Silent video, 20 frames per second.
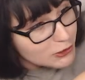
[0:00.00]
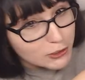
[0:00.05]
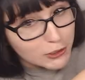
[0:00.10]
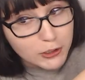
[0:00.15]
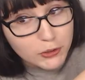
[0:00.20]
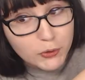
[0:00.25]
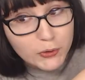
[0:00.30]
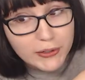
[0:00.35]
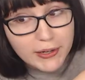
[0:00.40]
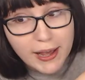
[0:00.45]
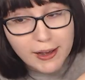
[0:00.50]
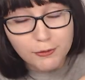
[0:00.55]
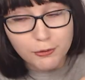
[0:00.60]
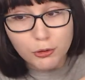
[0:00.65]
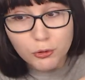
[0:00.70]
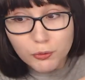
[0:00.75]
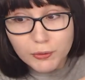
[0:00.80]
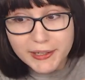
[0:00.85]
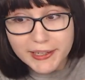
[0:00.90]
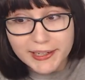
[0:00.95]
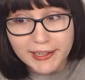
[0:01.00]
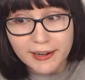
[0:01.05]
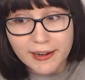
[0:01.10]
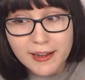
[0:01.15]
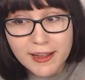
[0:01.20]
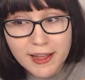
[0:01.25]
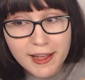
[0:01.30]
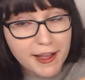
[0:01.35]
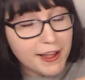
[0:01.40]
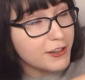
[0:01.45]
so you could have 3.
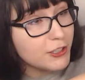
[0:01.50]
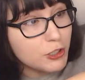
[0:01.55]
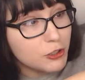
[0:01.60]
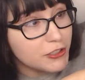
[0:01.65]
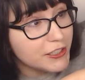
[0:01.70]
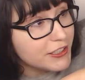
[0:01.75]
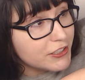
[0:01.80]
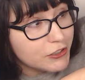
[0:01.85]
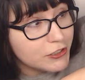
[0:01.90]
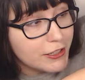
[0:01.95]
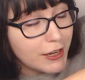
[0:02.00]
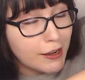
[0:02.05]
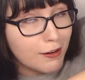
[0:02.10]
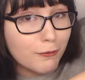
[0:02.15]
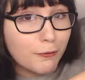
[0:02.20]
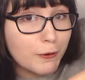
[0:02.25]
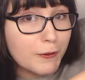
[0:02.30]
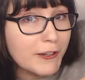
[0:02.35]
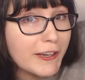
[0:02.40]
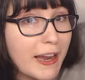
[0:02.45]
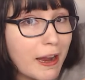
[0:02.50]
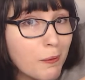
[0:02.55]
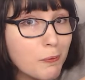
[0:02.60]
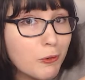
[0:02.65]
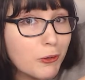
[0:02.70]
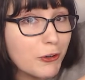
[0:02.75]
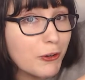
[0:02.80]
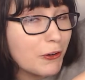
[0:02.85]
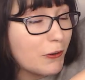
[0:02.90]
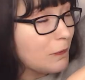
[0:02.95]
And your internet for a
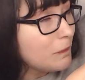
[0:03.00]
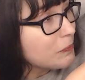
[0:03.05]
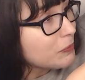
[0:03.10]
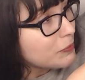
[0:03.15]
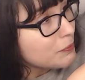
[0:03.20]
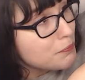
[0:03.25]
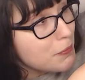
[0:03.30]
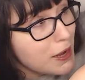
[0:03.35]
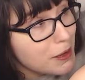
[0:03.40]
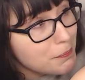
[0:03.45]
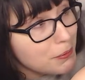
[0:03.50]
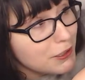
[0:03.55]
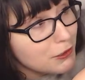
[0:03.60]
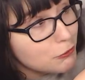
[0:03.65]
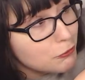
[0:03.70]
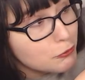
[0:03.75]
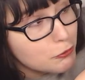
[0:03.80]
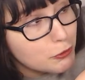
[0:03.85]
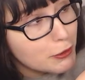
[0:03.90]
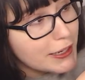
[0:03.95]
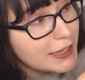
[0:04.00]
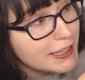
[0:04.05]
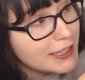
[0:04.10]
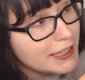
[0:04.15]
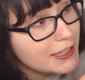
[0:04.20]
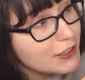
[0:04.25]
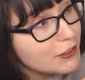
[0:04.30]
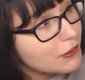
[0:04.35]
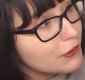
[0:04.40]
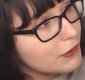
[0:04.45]
cam girl might be right
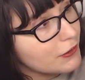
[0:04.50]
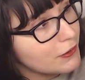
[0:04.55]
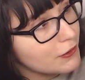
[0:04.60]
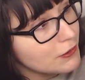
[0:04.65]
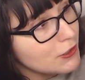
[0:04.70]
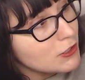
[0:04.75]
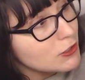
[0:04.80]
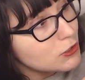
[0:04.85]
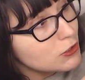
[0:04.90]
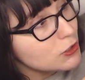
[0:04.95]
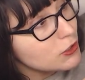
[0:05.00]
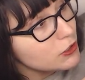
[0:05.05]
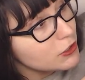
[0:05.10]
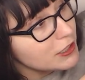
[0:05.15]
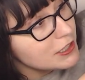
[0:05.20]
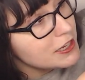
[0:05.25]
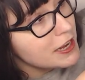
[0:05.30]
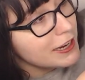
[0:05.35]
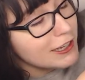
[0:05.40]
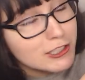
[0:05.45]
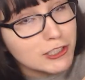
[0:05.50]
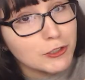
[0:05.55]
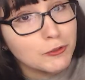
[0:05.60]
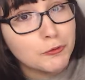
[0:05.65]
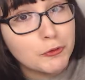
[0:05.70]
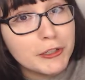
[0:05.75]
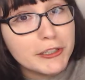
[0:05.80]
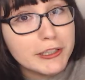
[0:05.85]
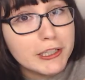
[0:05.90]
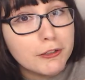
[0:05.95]
here, so your
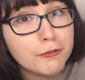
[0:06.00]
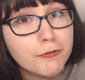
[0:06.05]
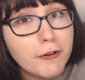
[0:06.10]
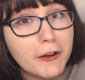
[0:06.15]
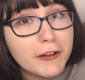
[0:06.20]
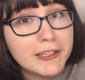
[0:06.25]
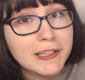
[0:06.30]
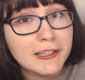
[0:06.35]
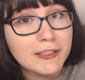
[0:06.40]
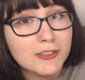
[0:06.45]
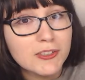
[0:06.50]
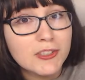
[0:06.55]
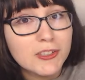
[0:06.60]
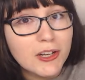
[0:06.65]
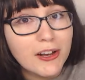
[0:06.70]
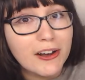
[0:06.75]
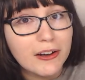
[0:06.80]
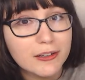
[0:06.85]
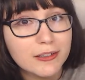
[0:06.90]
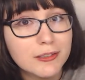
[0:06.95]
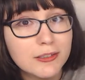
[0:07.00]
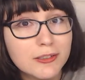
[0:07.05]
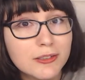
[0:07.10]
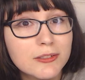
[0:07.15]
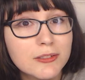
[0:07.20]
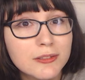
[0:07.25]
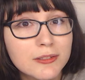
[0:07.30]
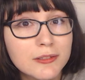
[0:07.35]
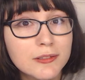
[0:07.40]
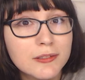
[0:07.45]
connection really fucking
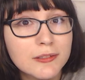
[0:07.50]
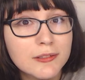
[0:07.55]
sucks.